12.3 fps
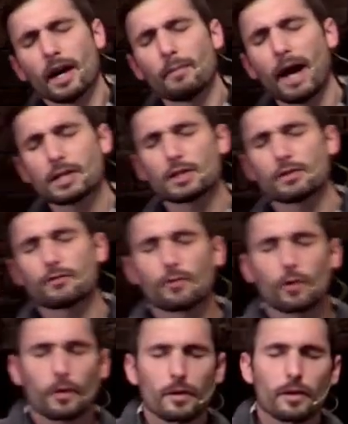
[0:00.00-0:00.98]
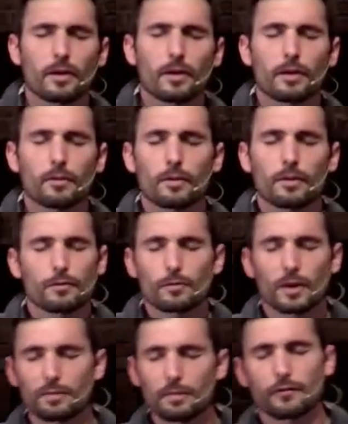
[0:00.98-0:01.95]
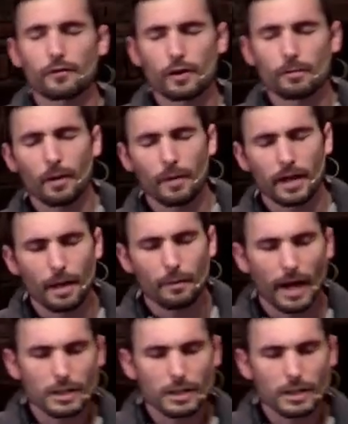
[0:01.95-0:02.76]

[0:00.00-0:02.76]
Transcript: Imagine with me for a moment.